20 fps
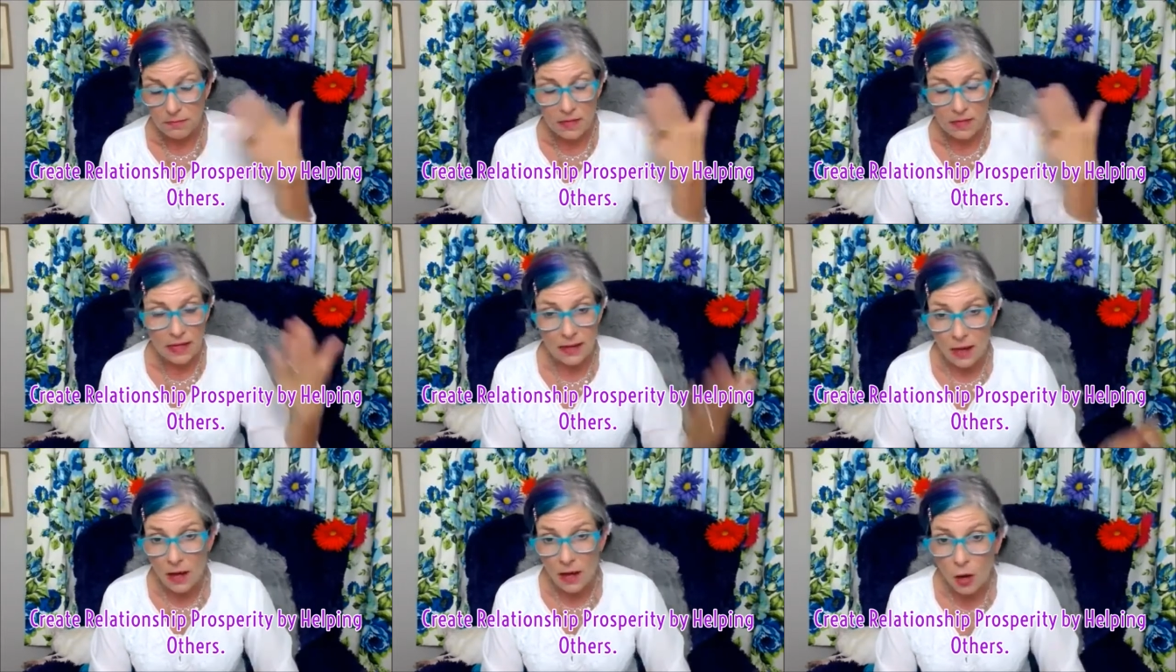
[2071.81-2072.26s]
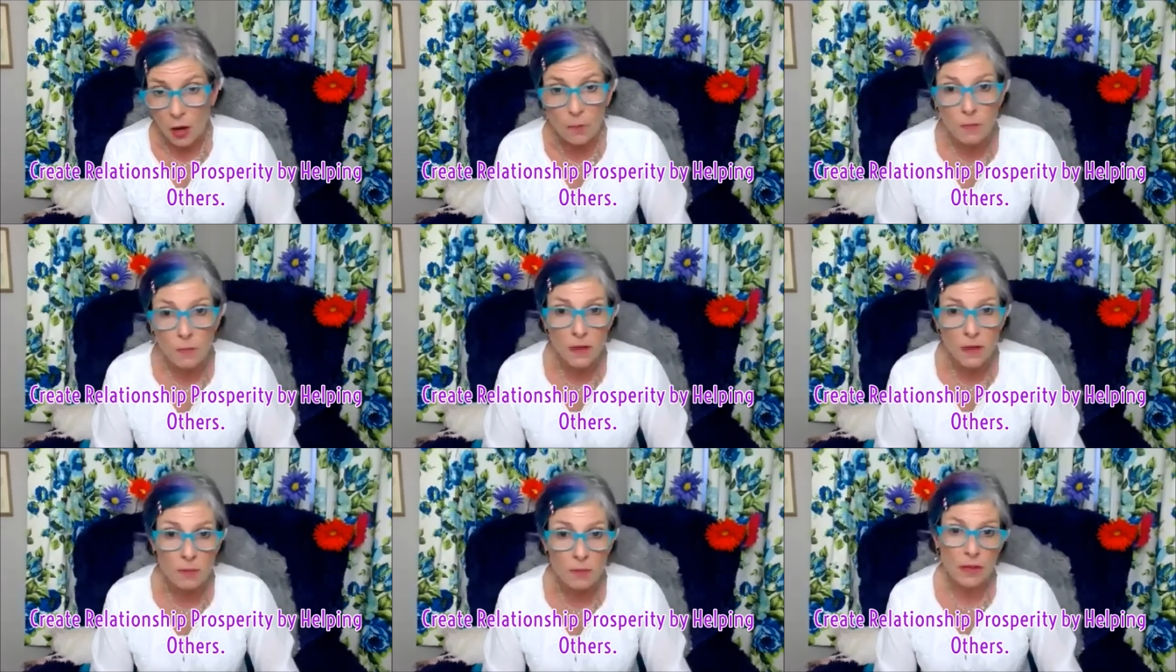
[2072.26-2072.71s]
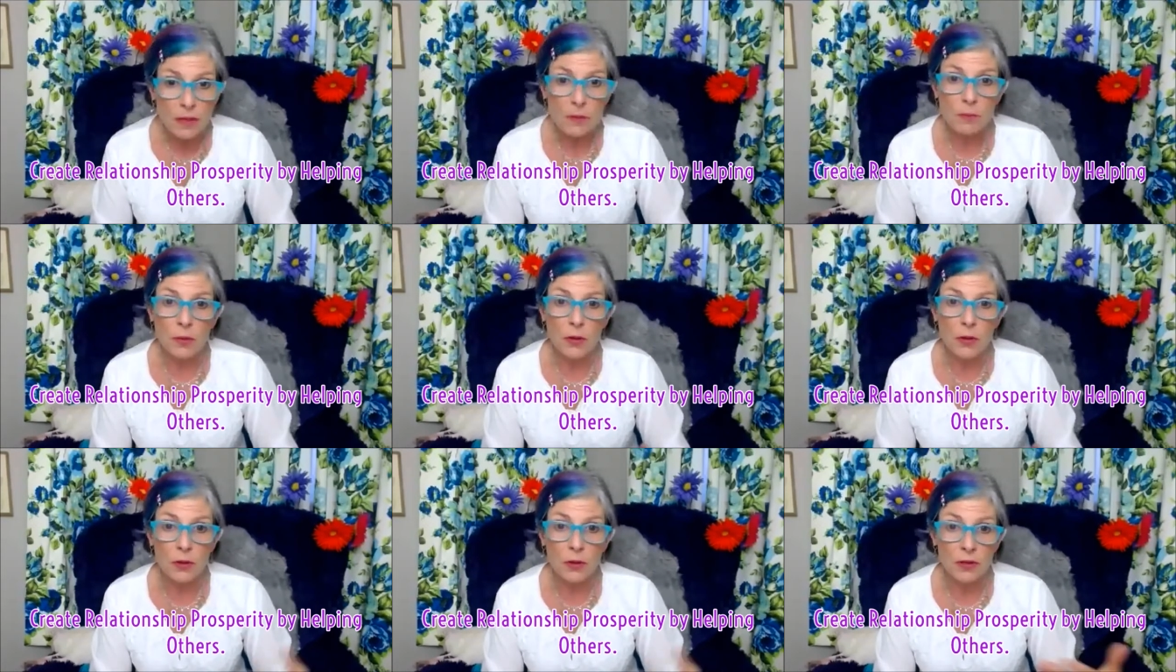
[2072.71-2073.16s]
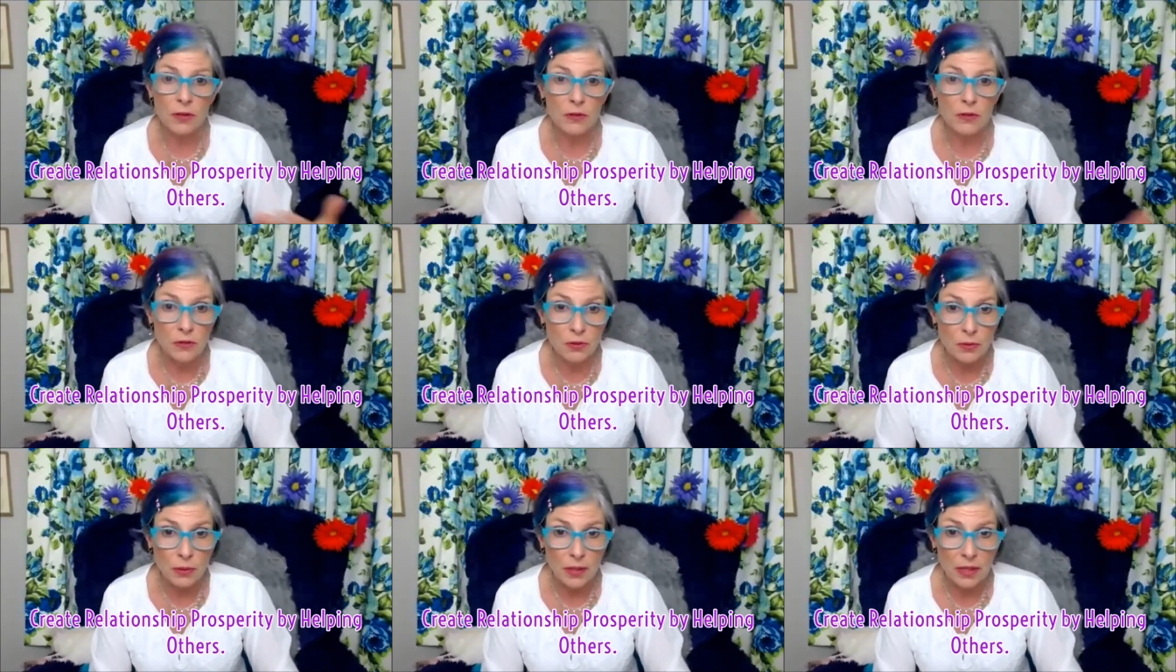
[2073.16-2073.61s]
and helping people
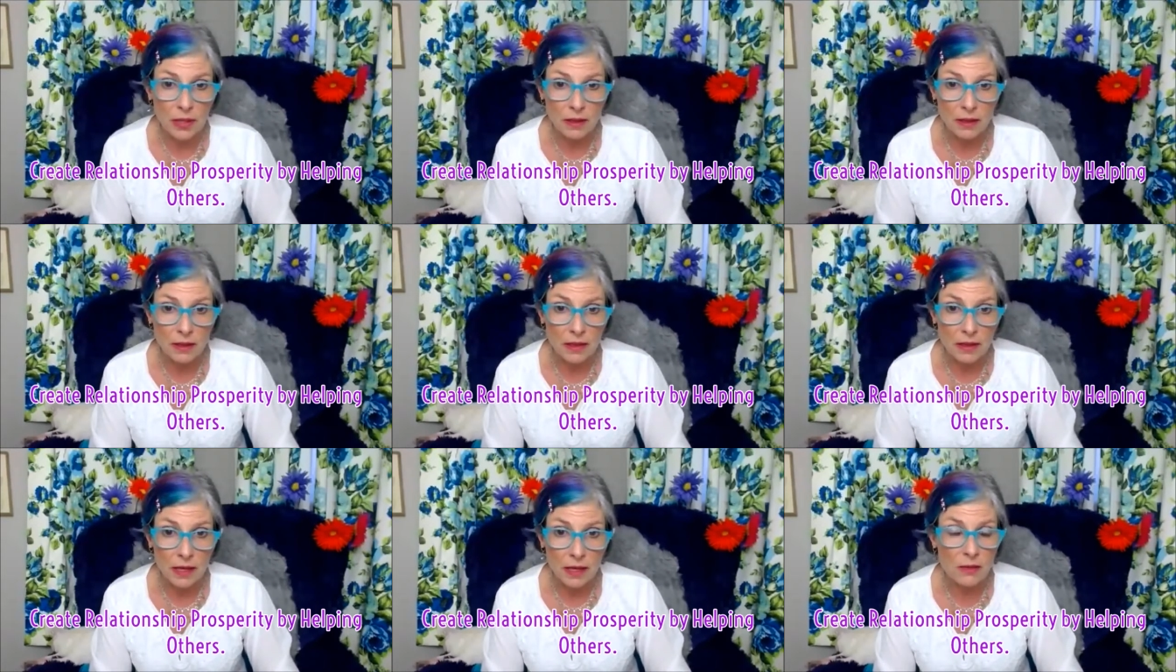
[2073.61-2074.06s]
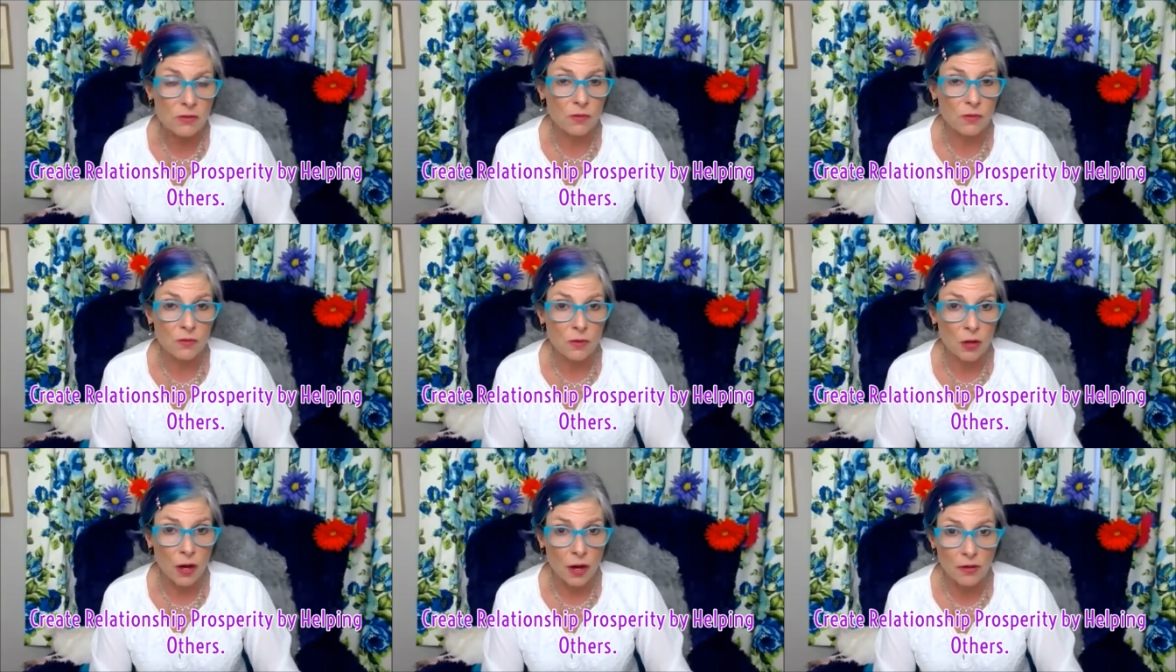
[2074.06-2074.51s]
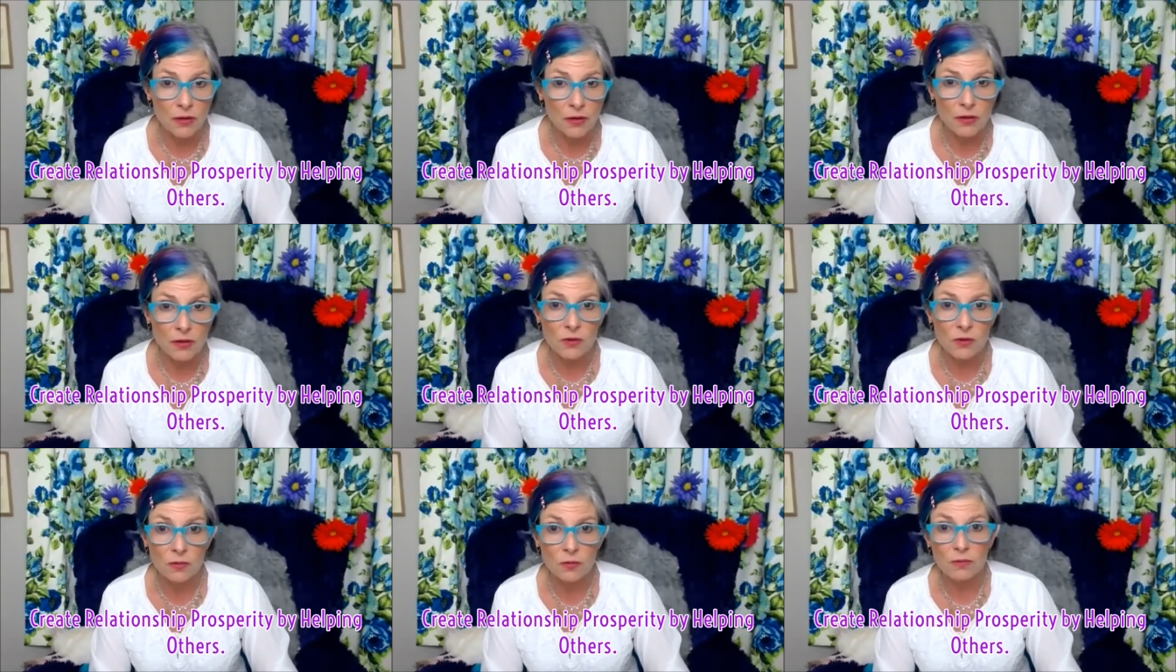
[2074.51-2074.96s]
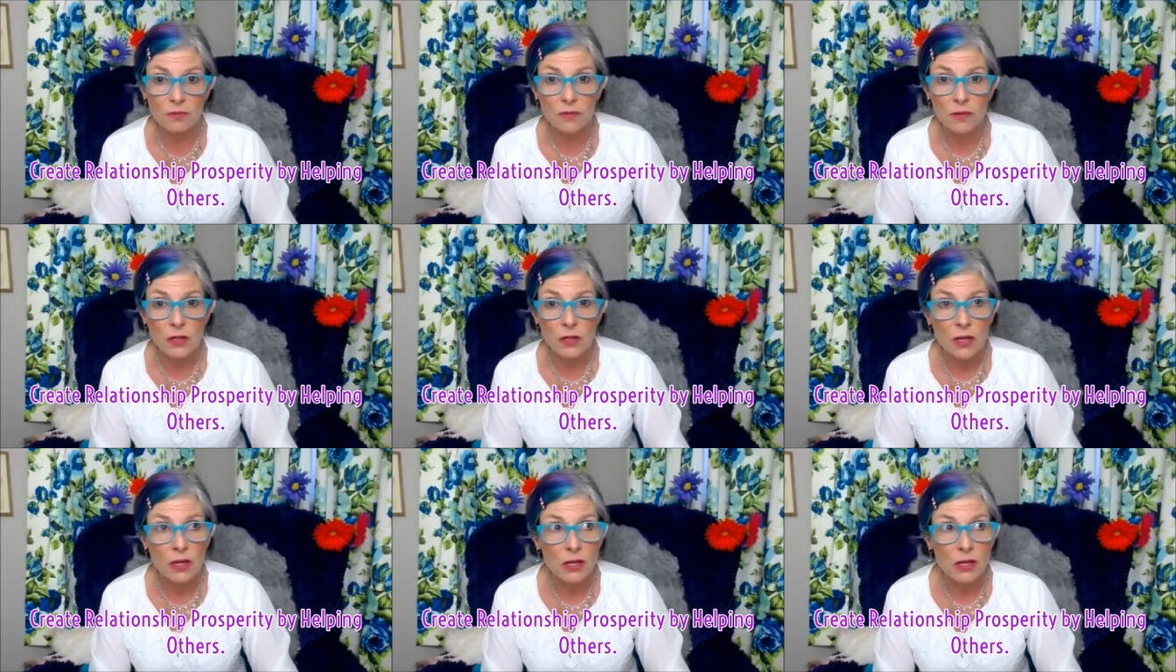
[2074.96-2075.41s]
and doing things for others,
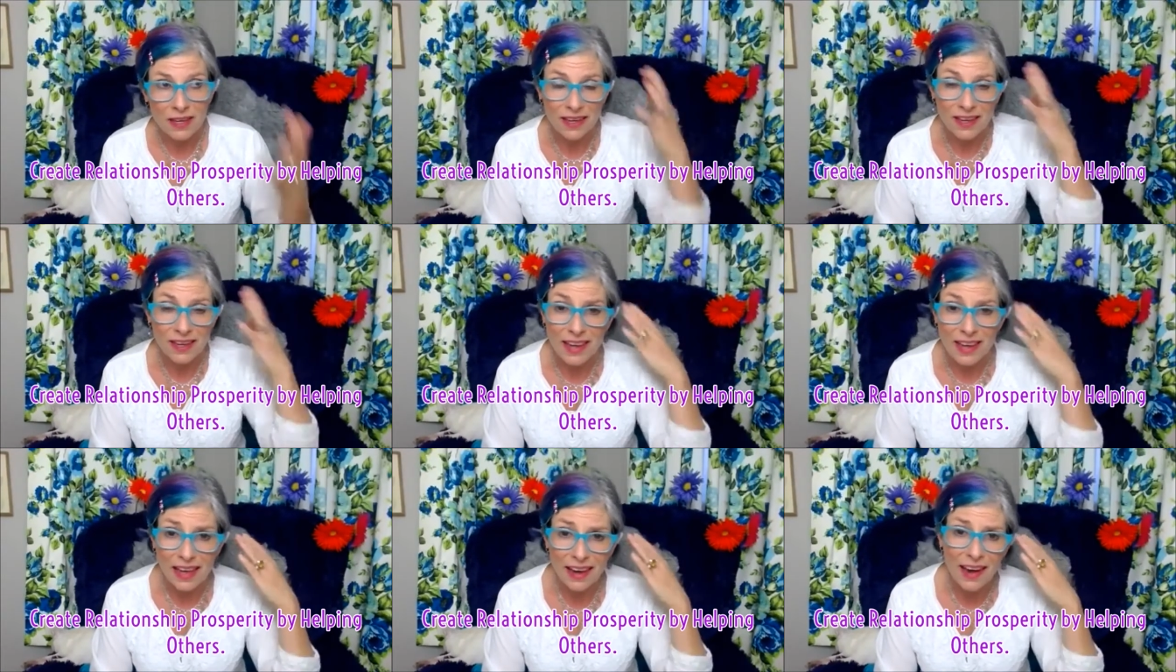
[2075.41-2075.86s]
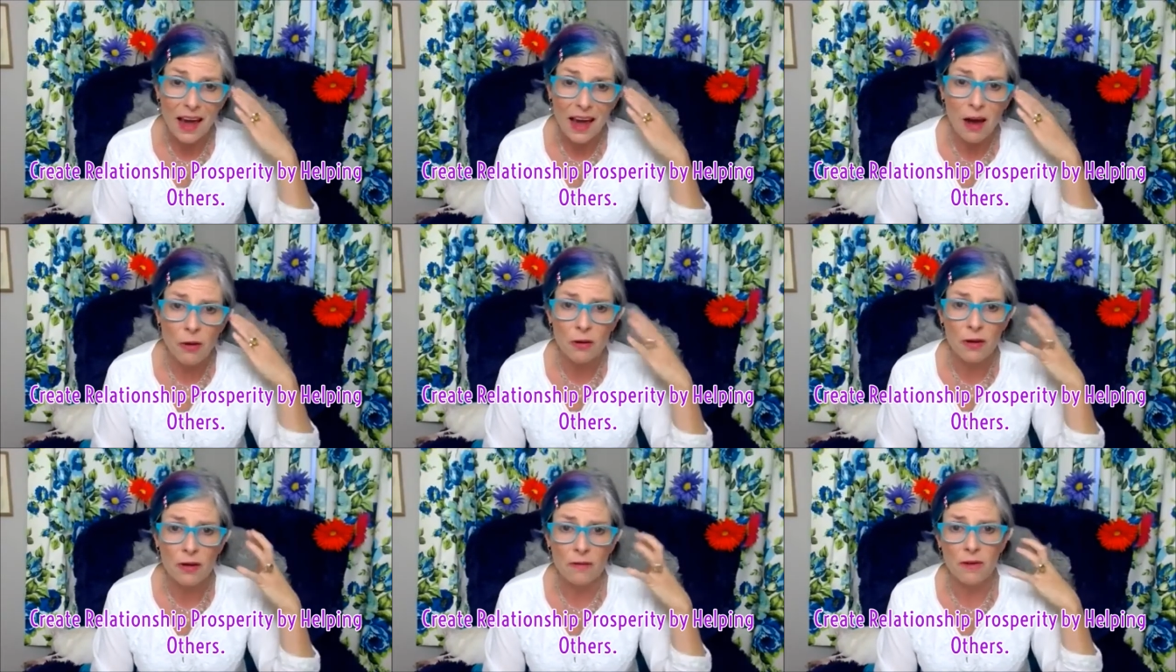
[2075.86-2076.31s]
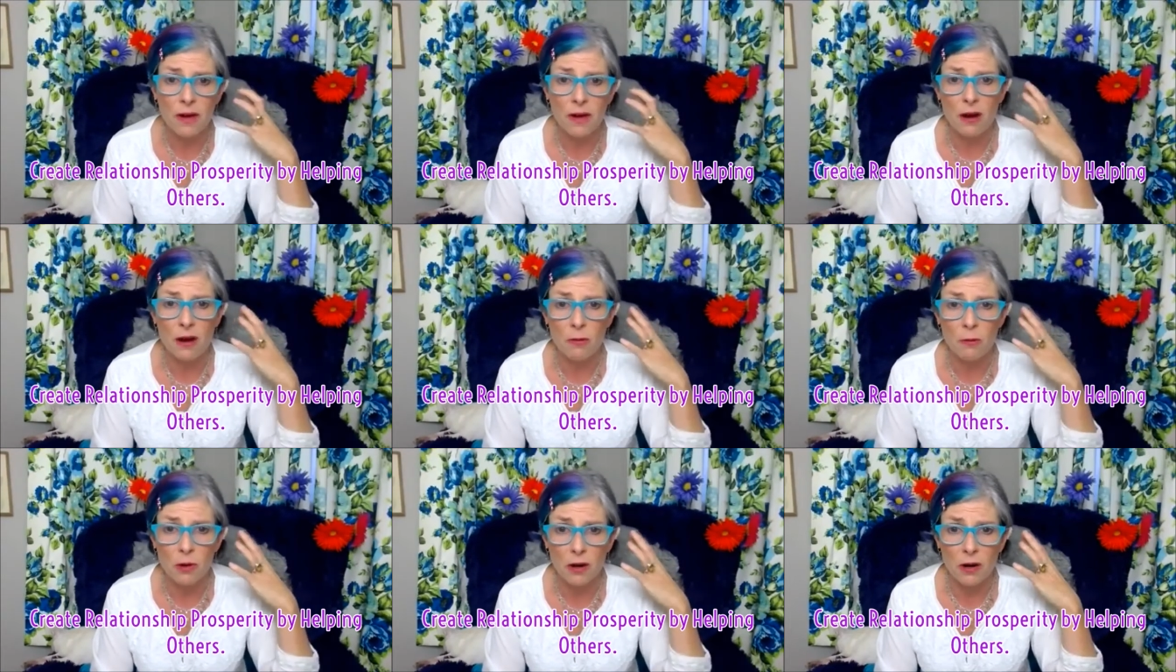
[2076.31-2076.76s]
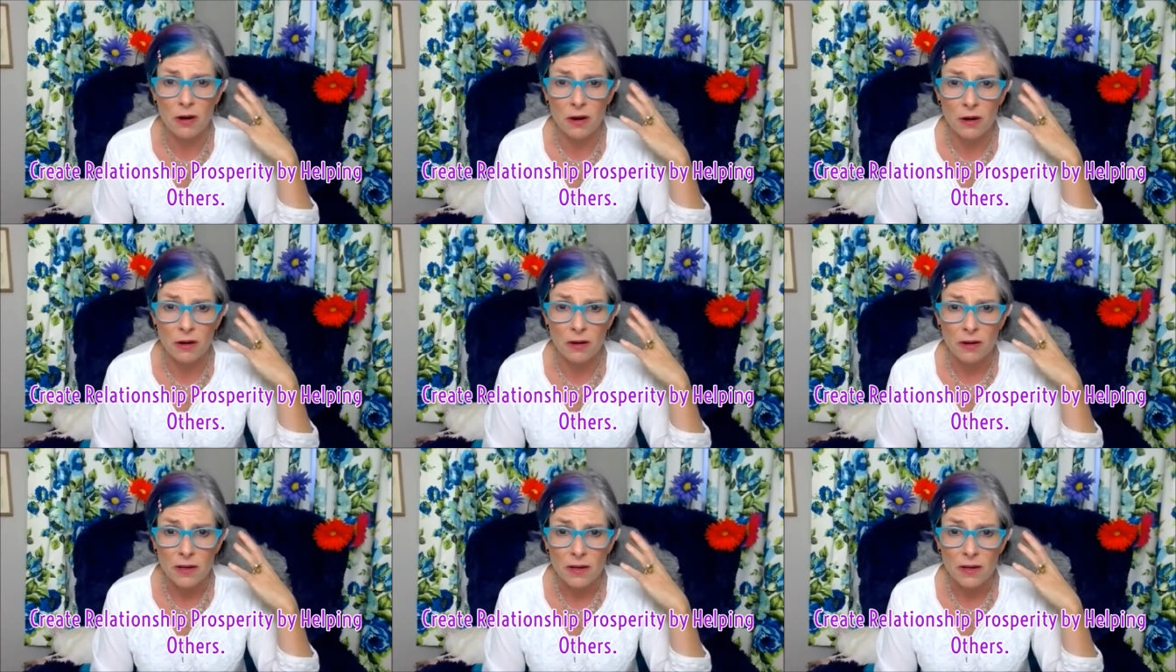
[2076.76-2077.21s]
get out of
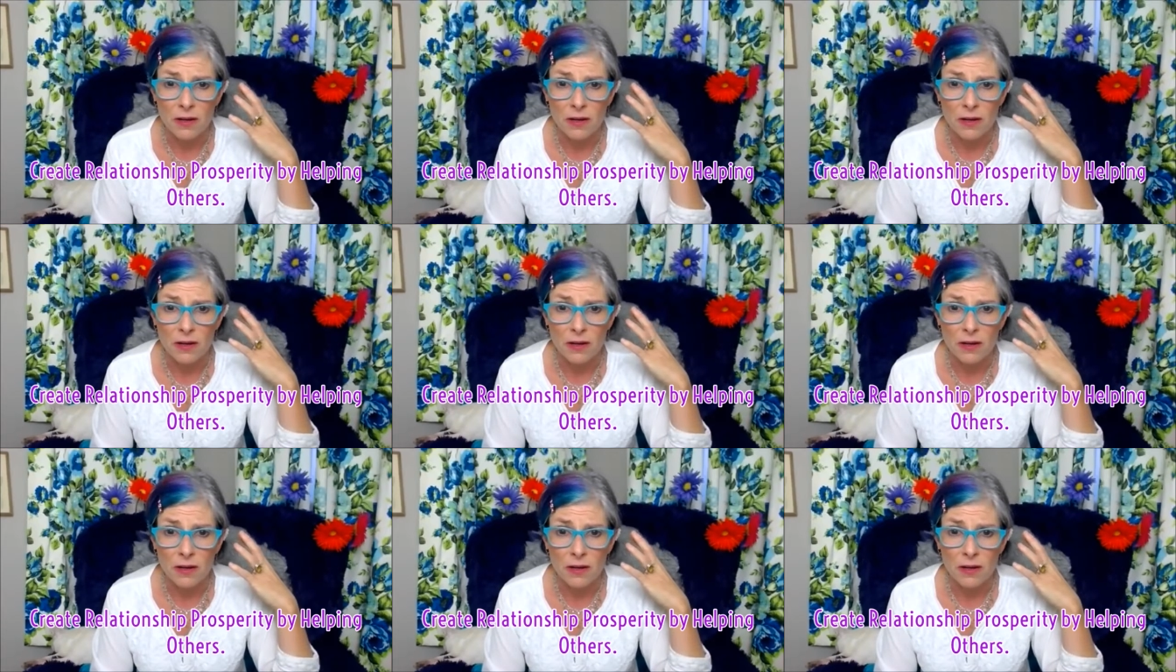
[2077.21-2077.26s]
our